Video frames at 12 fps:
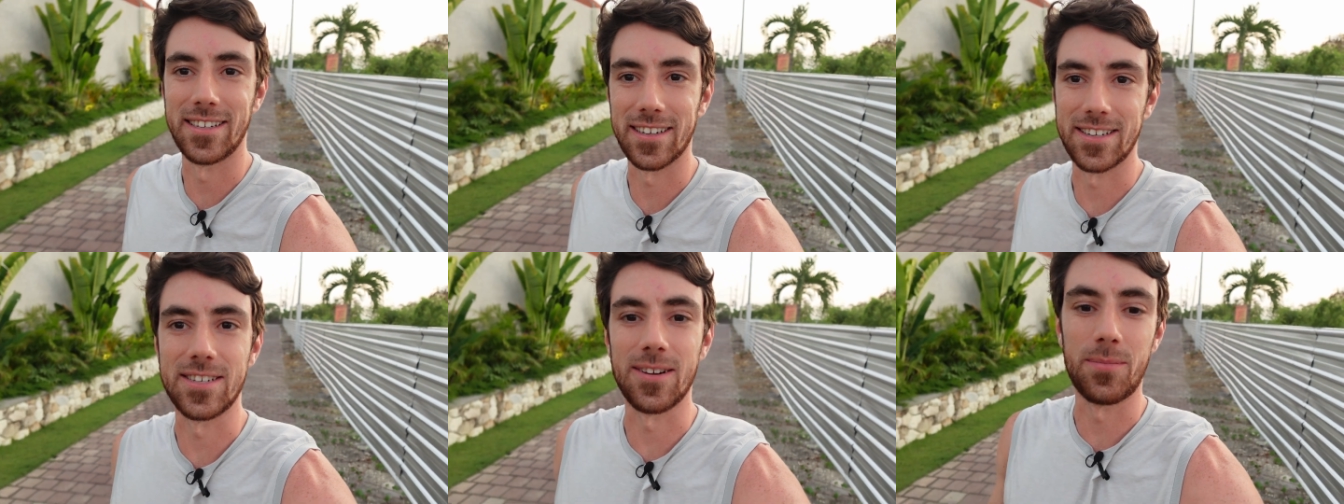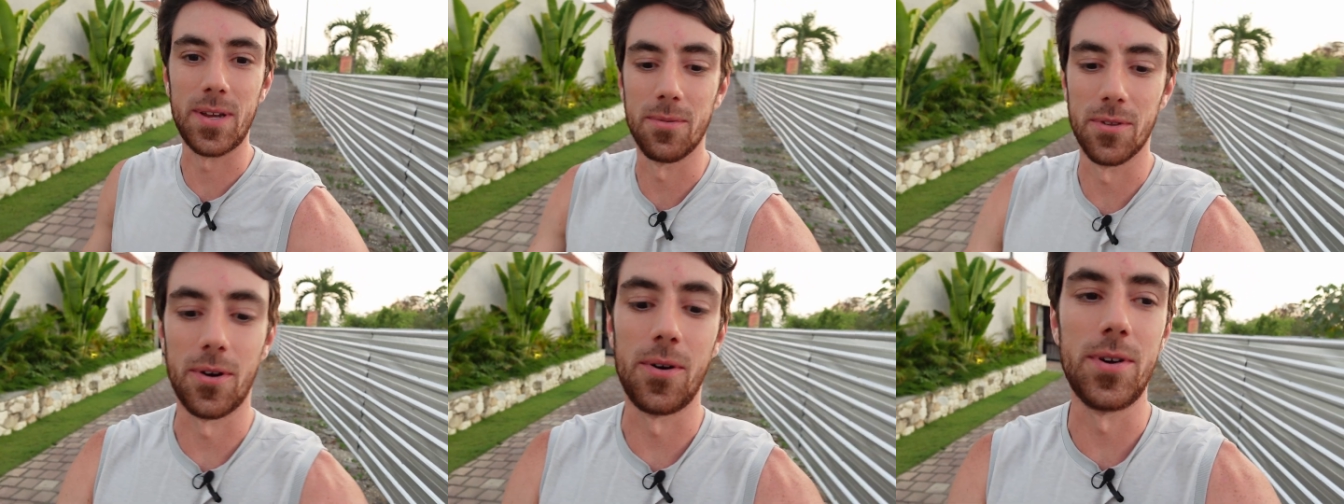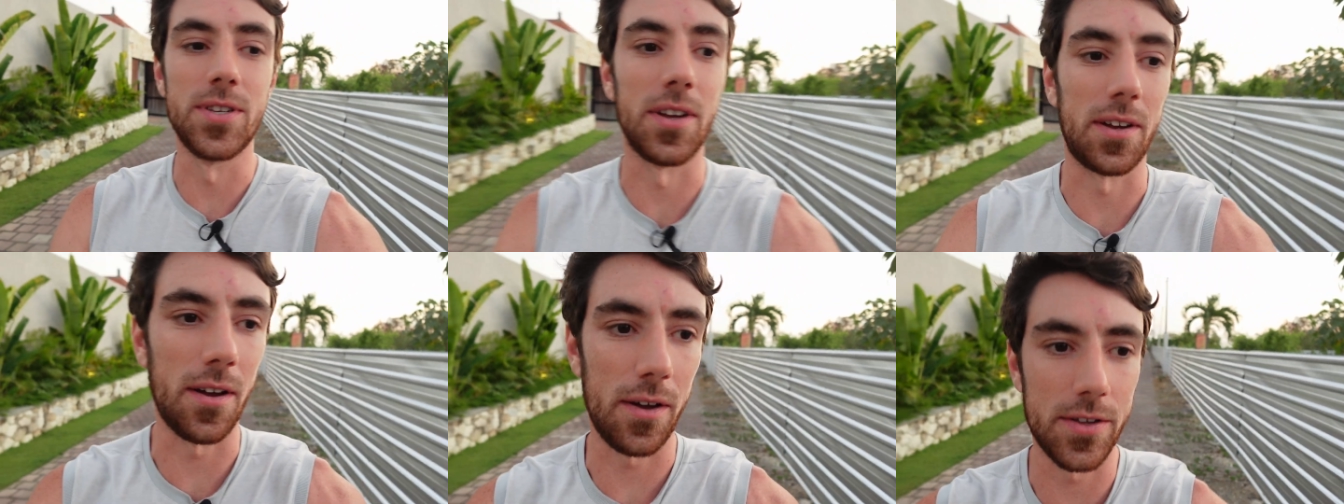I talk to some people, they're always
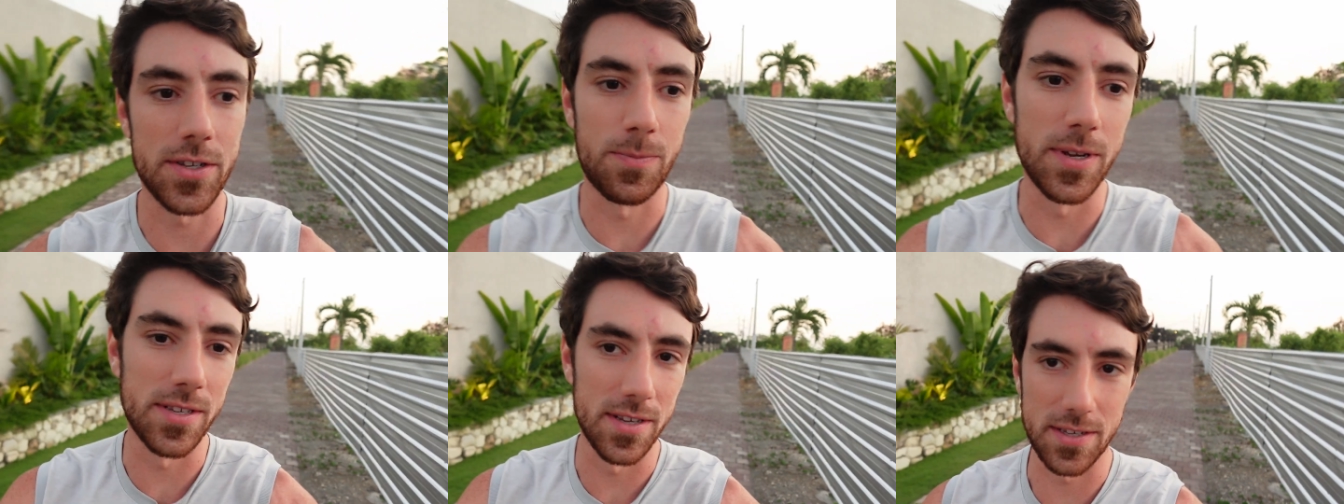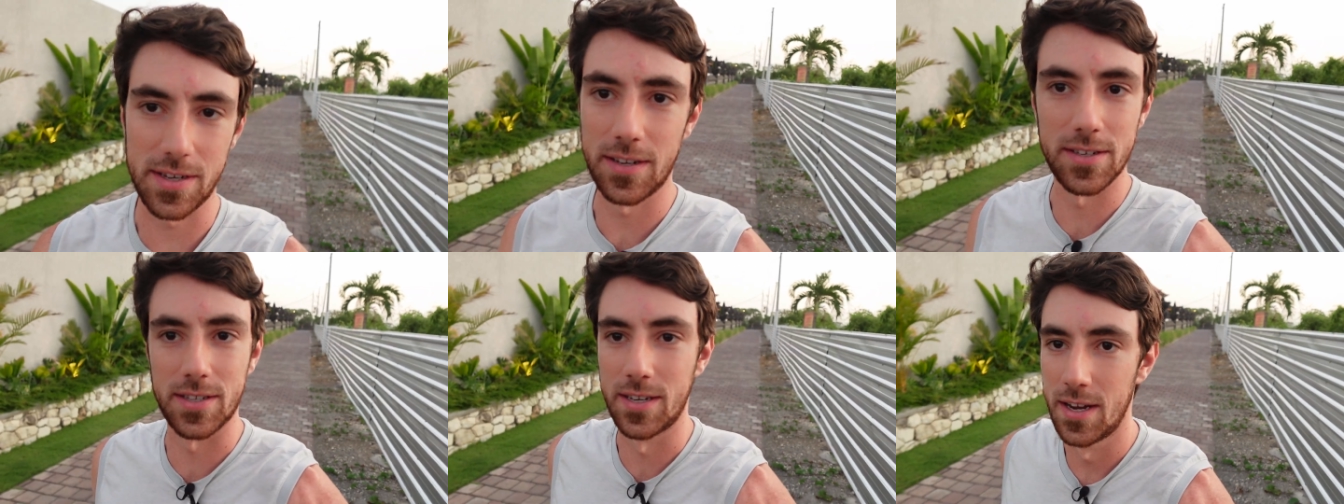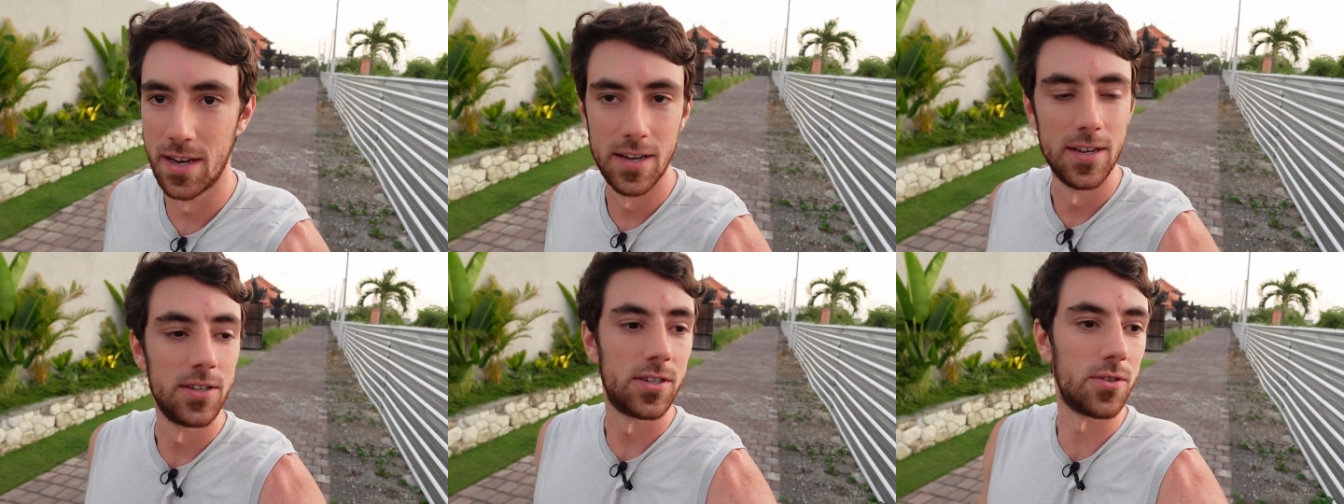like, oh, this business is
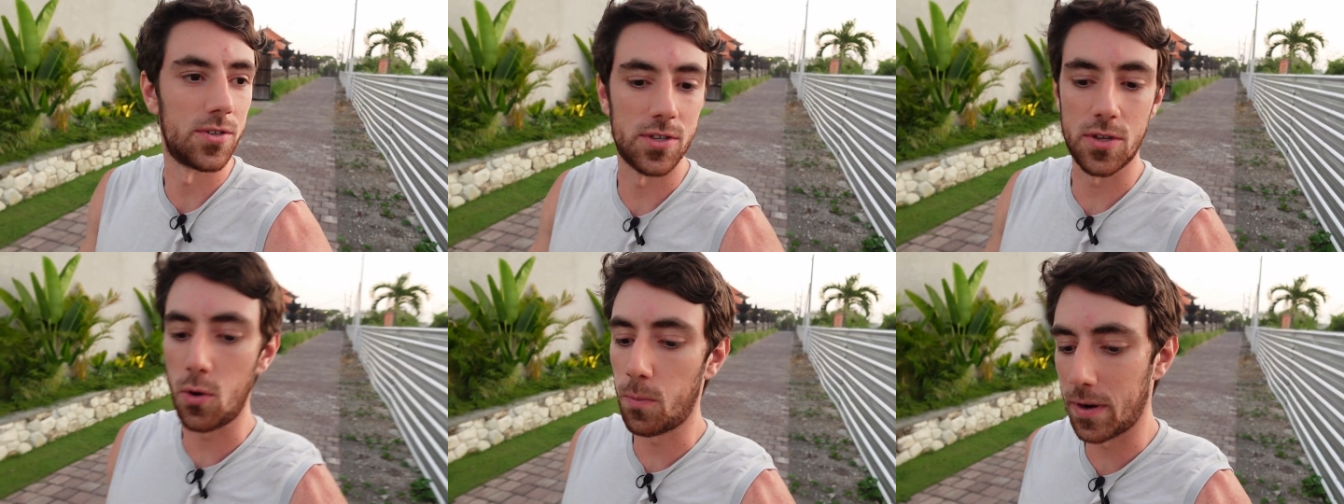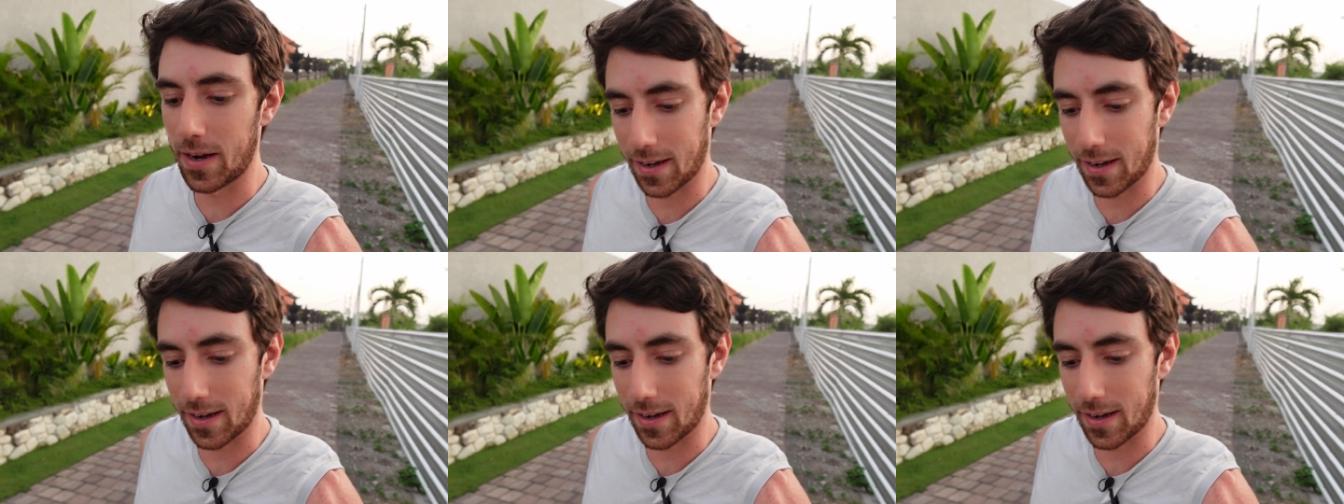so stupid.